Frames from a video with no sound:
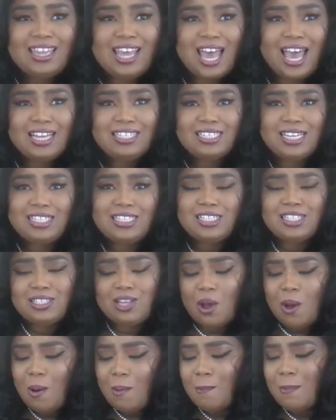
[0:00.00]
That just
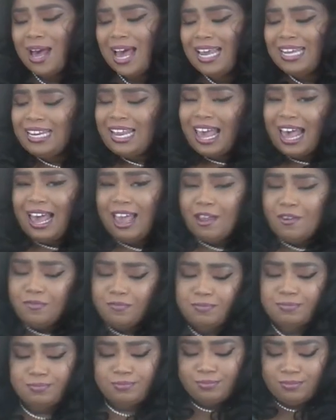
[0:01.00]
stole my
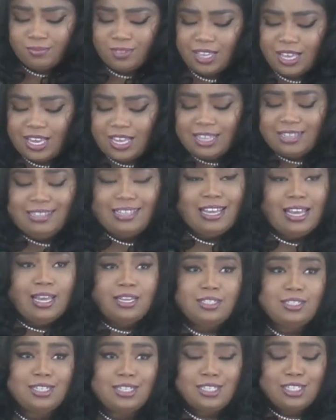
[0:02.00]
life.
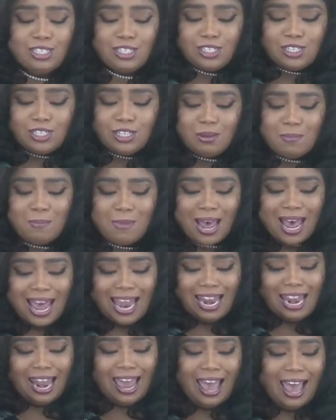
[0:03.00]
That just stole
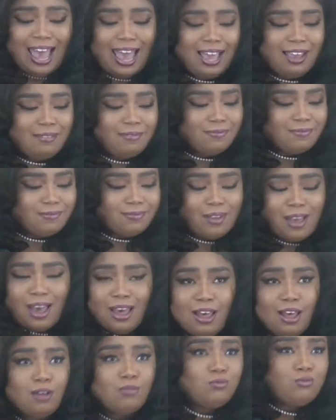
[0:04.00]
my life.
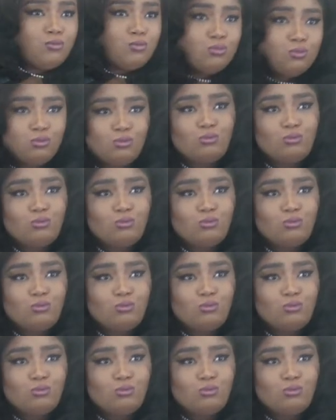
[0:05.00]
I'm